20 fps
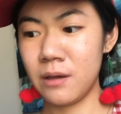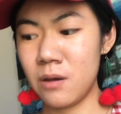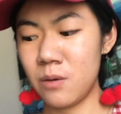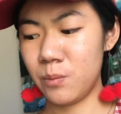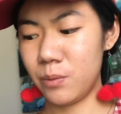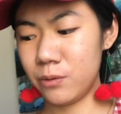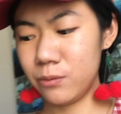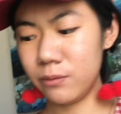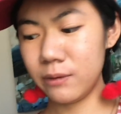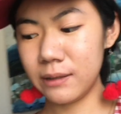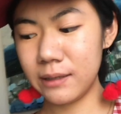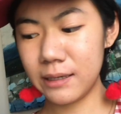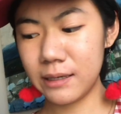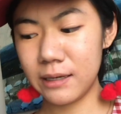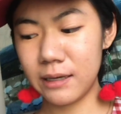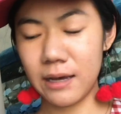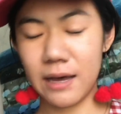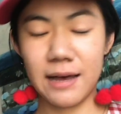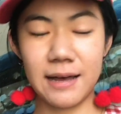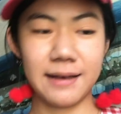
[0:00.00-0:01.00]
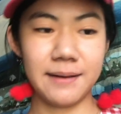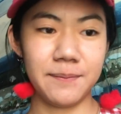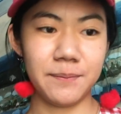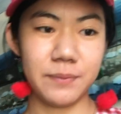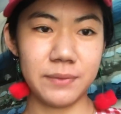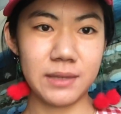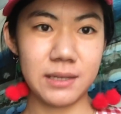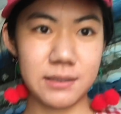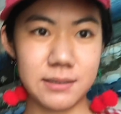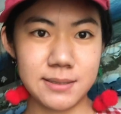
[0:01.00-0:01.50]
But really
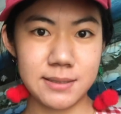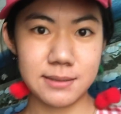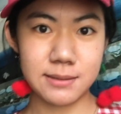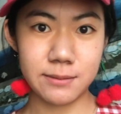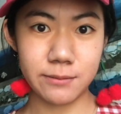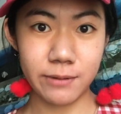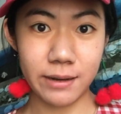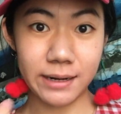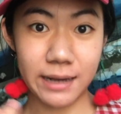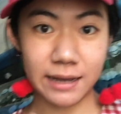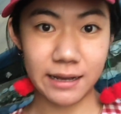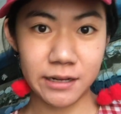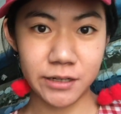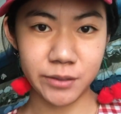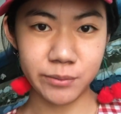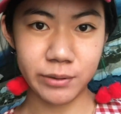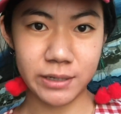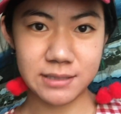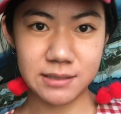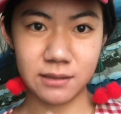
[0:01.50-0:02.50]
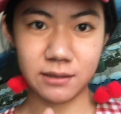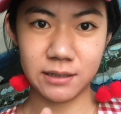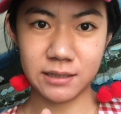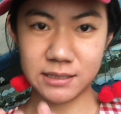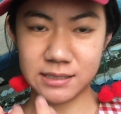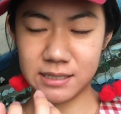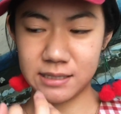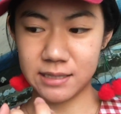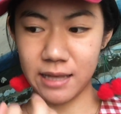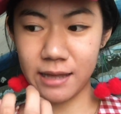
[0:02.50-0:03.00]
this Red Hat Enterprise
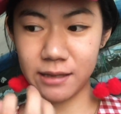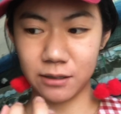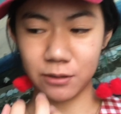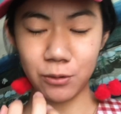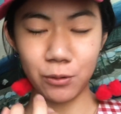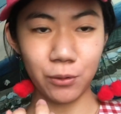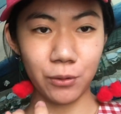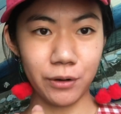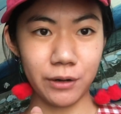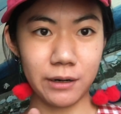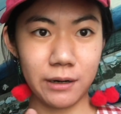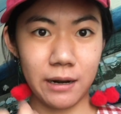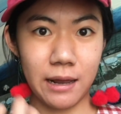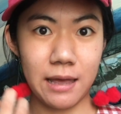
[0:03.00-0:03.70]
Linux is at the core,